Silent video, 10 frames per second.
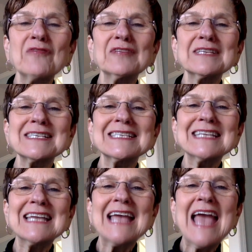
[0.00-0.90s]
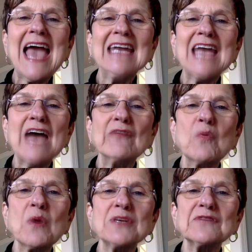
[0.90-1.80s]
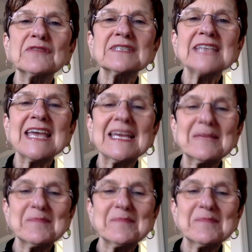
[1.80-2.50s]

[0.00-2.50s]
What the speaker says: listening and have a wonderful day.